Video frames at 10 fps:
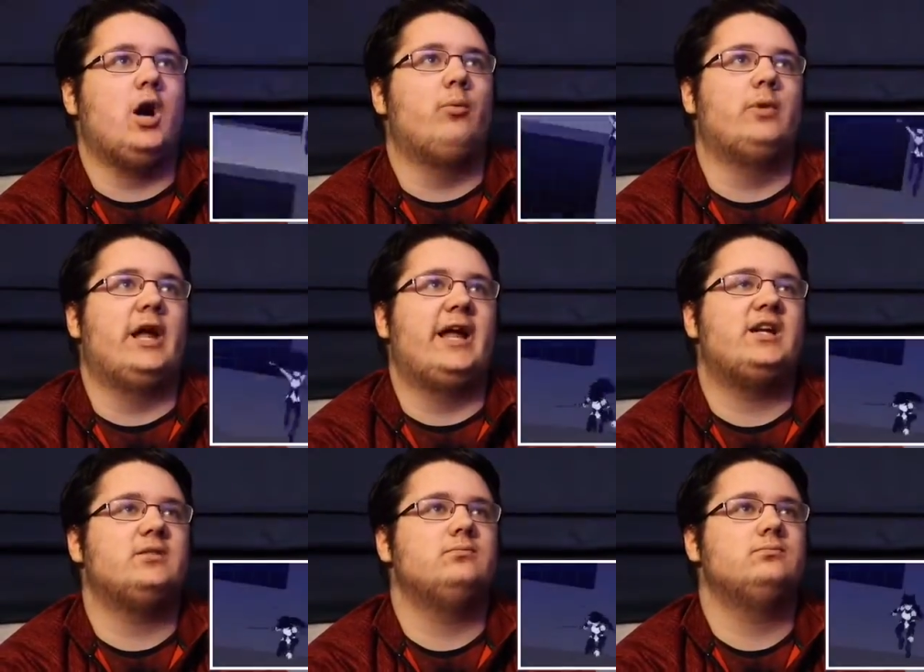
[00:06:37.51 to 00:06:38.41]
Oh,
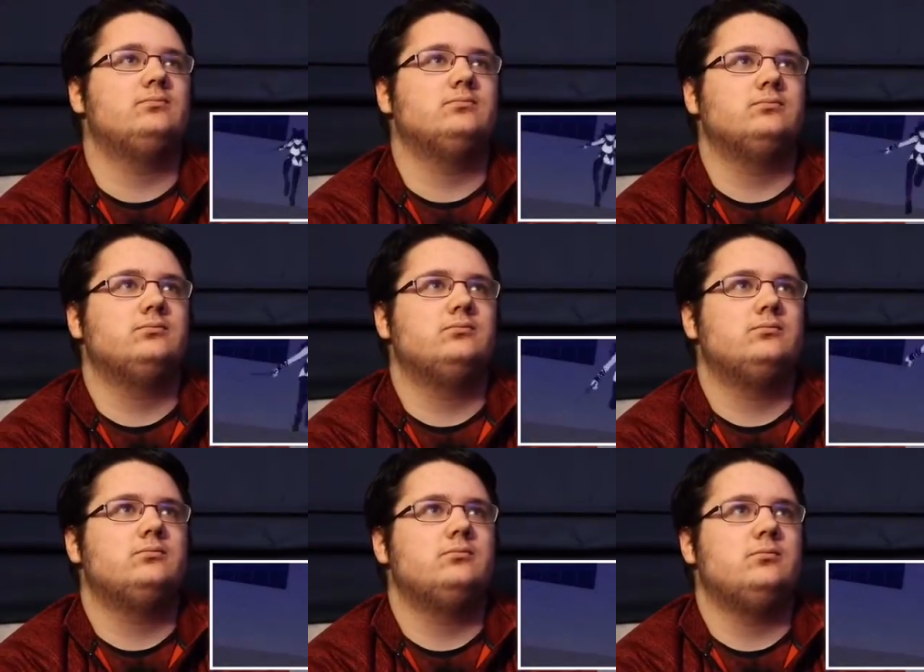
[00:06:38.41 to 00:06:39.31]
Blake.
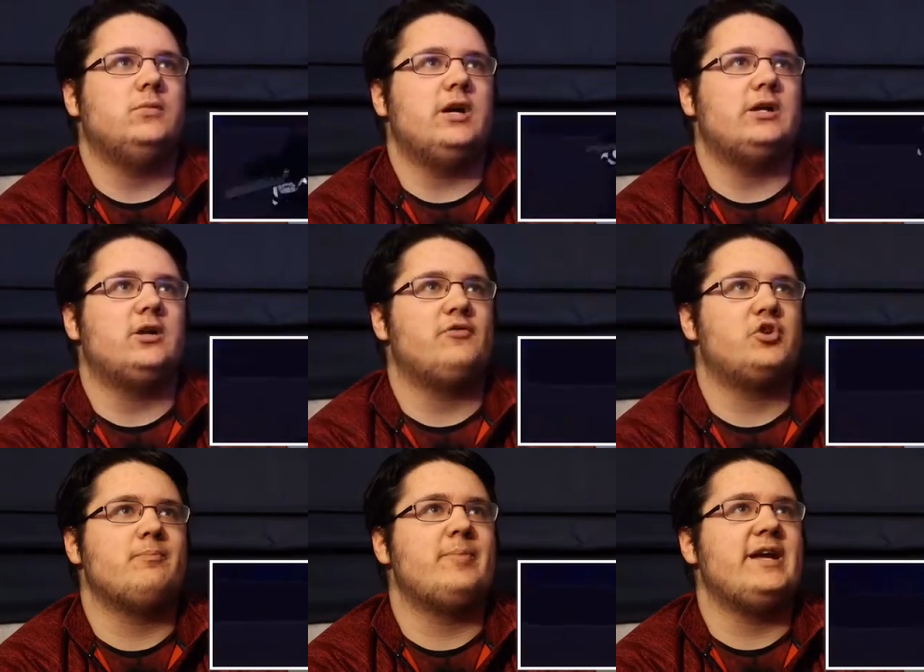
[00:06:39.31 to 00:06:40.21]
I don't know if
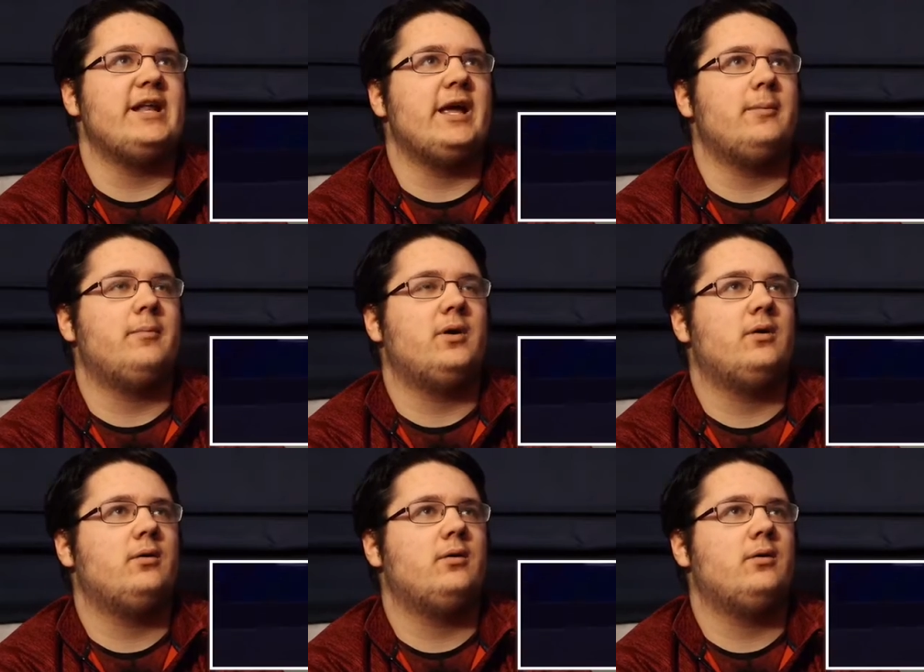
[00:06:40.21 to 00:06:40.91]
you can beat him.